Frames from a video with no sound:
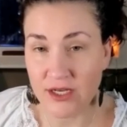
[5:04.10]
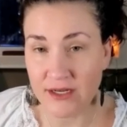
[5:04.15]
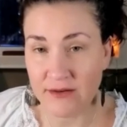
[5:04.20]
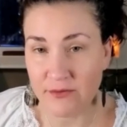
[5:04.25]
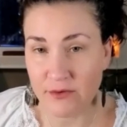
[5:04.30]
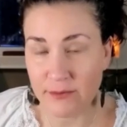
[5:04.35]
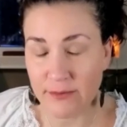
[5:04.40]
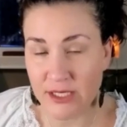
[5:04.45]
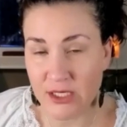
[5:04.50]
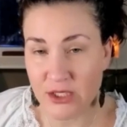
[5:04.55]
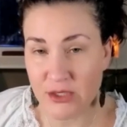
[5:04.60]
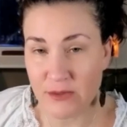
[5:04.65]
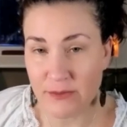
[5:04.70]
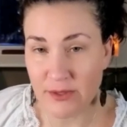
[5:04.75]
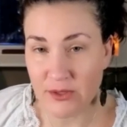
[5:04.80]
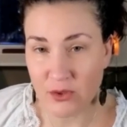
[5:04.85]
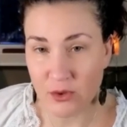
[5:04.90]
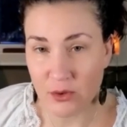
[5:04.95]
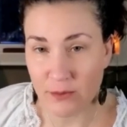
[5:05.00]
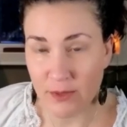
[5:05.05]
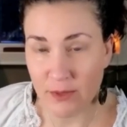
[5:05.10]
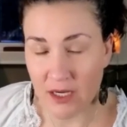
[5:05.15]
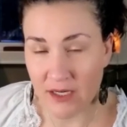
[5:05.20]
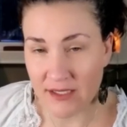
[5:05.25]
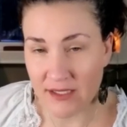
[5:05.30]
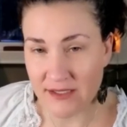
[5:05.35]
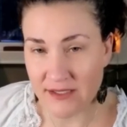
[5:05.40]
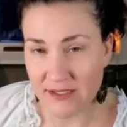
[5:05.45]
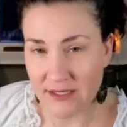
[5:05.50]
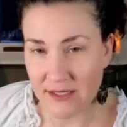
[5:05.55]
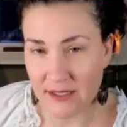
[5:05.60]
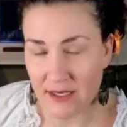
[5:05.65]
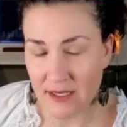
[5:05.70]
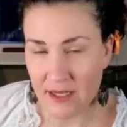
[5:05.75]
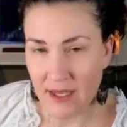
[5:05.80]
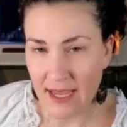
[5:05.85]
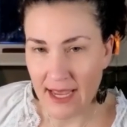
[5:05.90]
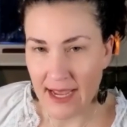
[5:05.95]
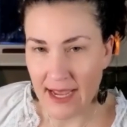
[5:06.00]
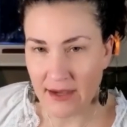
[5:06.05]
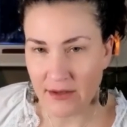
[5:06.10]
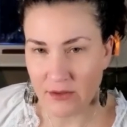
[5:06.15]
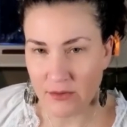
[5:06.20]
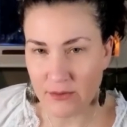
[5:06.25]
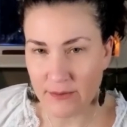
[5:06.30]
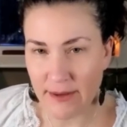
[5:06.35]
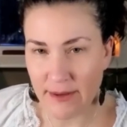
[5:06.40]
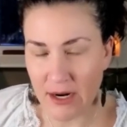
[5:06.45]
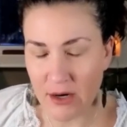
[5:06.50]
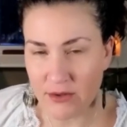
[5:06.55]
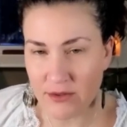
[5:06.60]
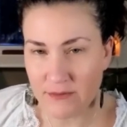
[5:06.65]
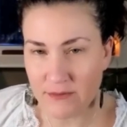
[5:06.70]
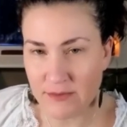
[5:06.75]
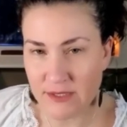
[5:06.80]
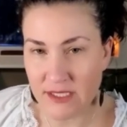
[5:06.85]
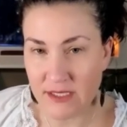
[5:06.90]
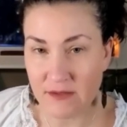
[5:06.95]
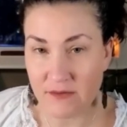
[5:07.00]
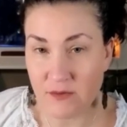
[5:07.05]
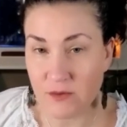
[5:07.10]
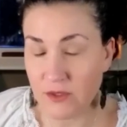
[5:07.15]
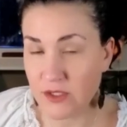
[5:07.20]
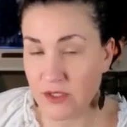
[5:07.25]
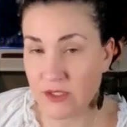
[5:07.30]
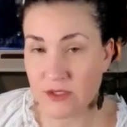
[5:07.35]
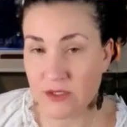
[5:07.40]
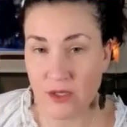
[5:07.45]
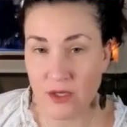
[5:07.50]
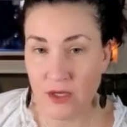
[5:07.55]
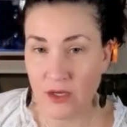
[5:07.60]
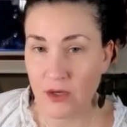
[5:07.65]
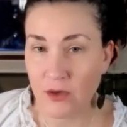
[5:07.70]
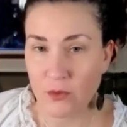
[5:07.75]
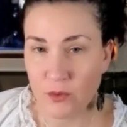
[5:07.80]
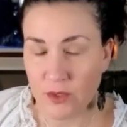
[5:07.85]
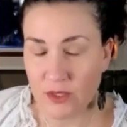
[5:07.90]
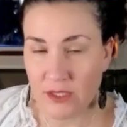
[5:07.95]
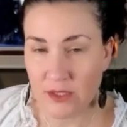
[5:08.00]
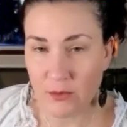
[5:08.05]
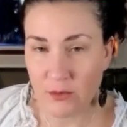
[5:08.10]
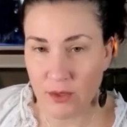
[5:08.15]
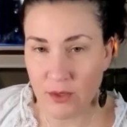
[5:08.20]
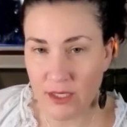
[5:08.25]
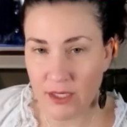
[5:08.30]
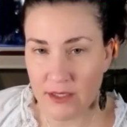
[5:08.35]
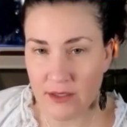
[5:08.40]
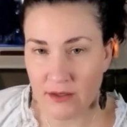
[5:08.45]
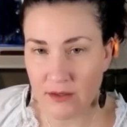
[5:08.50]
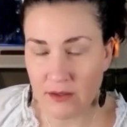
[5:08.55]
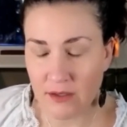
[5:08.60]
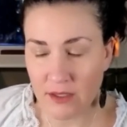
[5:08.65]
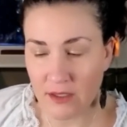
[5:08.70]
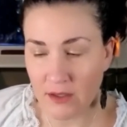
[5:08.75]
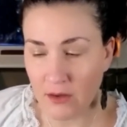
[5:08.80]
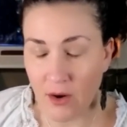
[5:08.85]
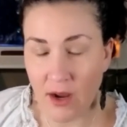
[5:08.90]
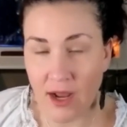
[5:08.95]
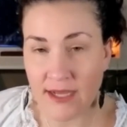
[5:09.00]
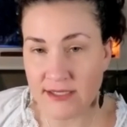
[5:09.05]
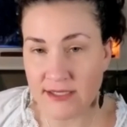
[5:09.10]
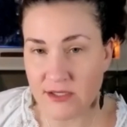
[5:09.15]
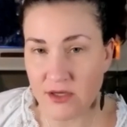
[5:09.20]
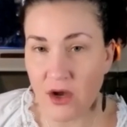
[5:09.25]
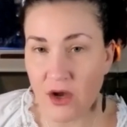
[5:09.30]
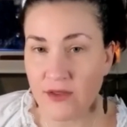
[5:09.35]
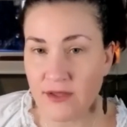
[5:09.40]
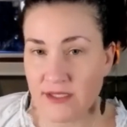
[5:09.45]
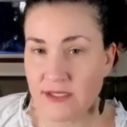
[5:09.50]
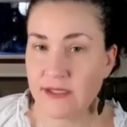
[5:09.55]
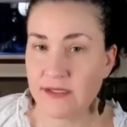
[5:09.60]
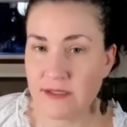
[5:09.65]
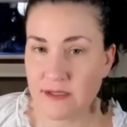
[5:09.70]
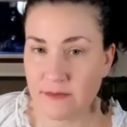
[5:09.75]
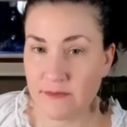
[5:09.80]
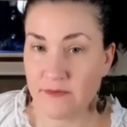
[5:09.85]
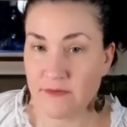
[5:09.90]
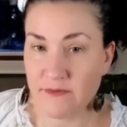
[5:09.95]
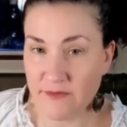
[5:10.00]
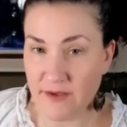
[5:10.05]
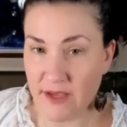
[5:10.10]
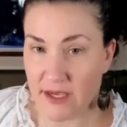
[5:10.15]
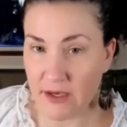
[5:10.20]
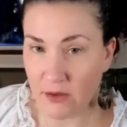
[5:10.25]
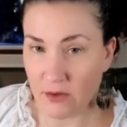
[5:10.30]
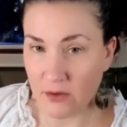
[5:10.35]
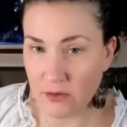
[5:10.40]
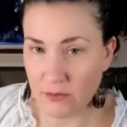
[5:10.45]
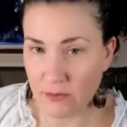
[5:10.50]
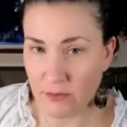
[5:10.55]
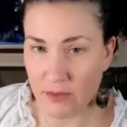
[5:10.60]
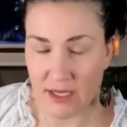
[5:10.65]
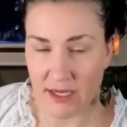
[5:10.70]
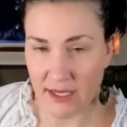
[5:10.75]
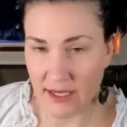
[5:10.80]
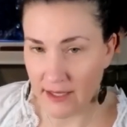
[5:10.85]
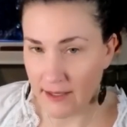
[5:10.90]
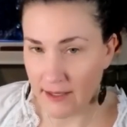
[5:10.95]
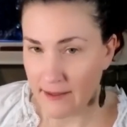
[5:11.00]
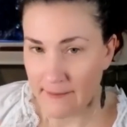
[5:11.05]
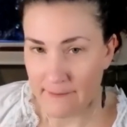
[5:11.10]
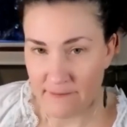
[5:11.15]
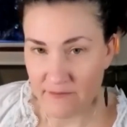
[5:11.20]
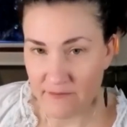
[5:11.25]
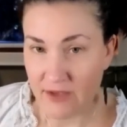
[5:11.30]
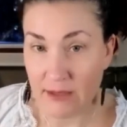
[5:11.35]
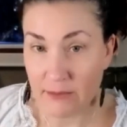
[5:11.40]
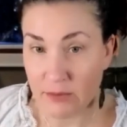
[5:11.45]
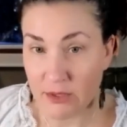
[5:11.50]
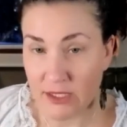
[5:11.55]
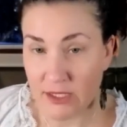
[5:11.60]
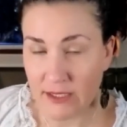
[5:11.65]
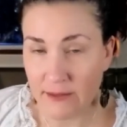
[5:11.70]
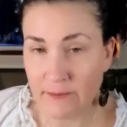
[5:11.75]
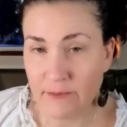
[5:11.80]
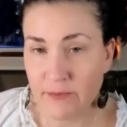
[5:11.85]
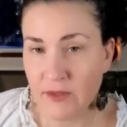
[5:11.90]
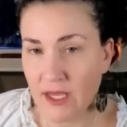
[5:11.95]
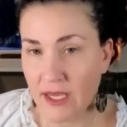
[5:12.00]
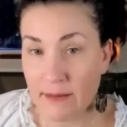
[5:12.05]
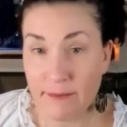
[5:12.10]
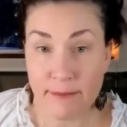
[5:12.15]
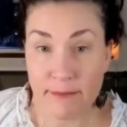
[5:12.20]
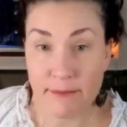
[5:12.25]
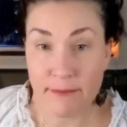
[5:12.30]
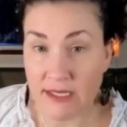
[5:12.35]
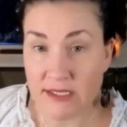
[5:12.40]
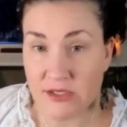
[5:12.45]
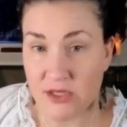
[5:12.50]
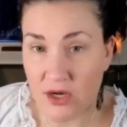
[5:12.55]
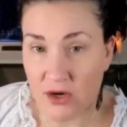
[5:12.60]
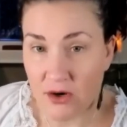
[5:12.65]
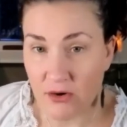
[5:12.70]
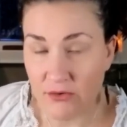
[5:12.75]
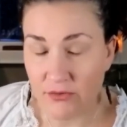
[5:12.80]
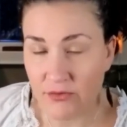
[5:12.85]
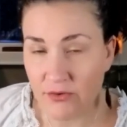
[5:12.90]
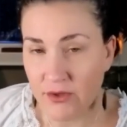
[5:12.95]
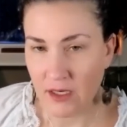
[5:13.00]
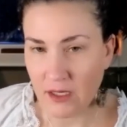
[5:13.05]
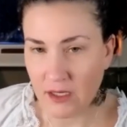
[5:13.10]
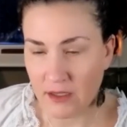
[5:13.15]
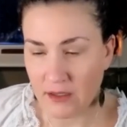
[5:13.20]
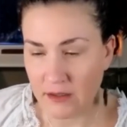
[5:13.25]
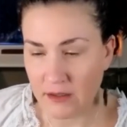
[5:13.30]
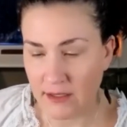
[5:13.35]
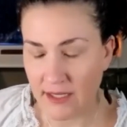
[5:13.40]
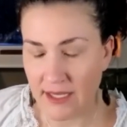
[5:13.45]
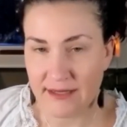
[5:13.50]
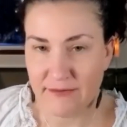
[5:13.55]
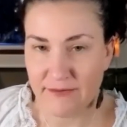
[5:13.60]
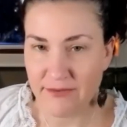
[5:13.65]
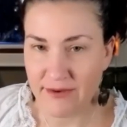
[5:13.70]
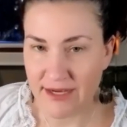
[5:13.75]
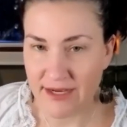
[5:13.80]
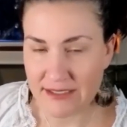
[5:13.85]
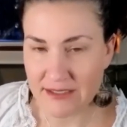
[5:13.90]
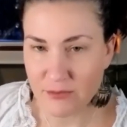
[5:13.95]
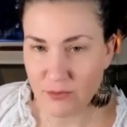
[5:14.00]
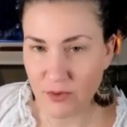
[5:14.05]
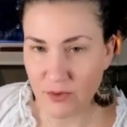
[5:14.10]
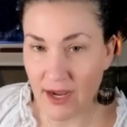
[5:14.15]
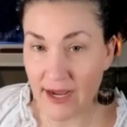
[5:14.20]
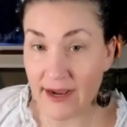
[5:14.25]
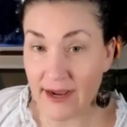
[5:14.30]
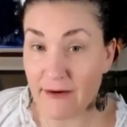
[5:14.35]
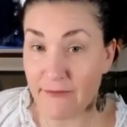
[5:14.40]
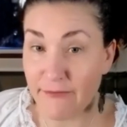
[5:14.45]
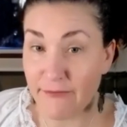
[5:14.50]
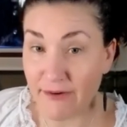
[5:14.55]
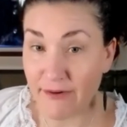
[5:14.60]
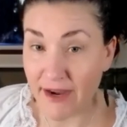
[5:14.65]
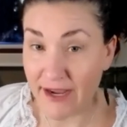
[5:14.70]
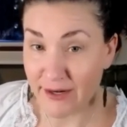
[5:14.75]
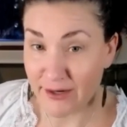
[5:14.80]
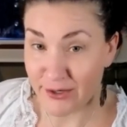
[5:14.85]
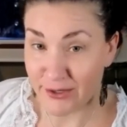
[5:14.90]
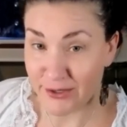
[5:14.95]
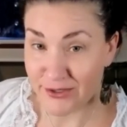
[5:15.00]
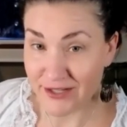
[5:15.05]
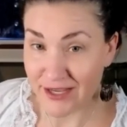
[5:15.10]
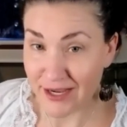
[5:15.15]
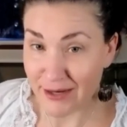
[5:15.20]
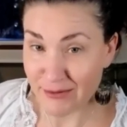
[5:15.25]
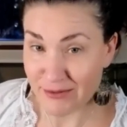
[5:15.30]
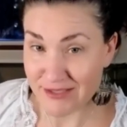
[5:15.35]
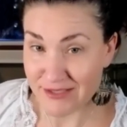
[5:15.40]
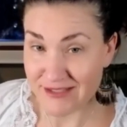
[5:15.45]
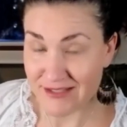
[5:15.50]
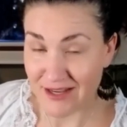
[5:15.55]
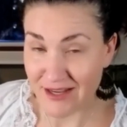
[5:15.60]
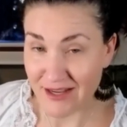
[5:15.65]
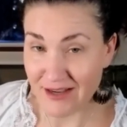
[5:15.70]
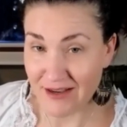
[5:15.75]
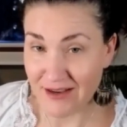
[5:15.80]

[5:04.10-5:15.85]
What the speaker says: and information about their own bodies and how to empower themselves, which is really what, I saw the system fail my family and myself. And in fact, I got fired. I was